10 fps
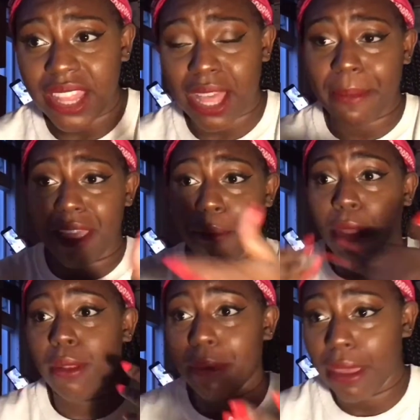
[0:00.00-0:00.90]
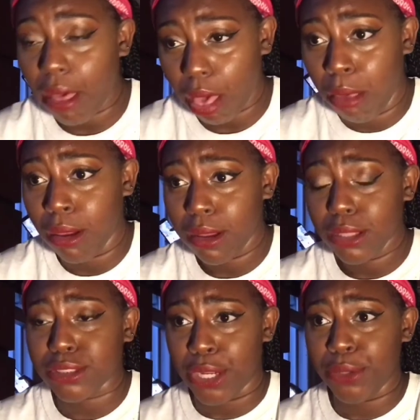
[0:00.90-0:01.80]
That may have been a bit
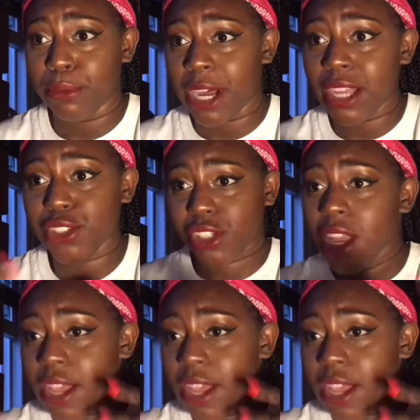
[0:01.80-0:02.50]
too much,